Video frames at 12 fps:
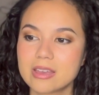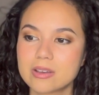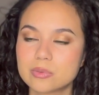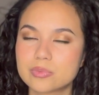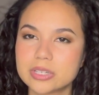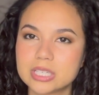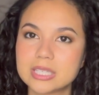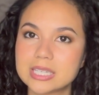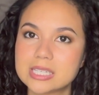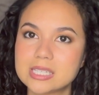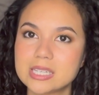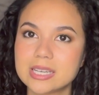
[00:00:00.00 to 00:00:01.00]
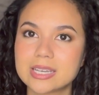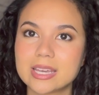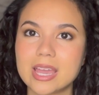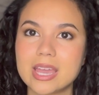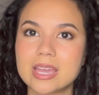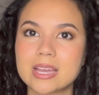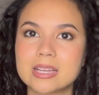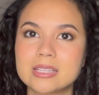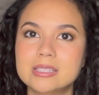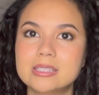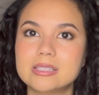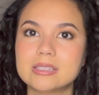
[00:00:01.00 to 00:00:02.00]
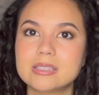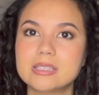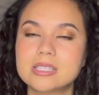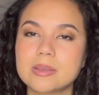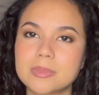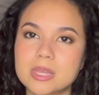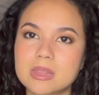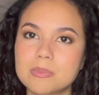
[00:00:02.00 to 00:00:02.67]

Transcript: realistic and some